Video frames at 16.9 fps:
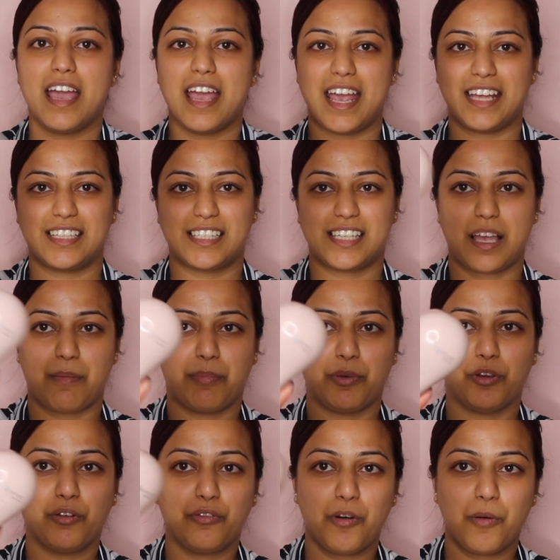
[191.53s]
It's a
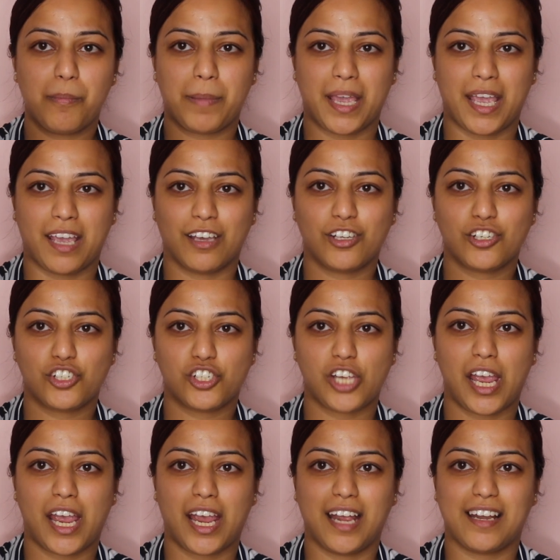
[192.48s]
beautiful pink
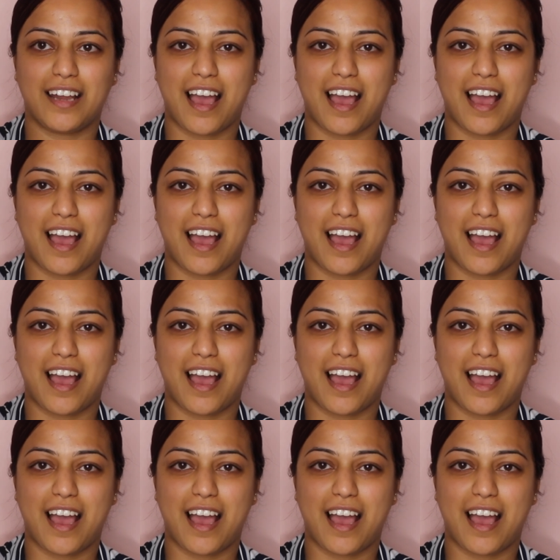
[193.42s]
shade.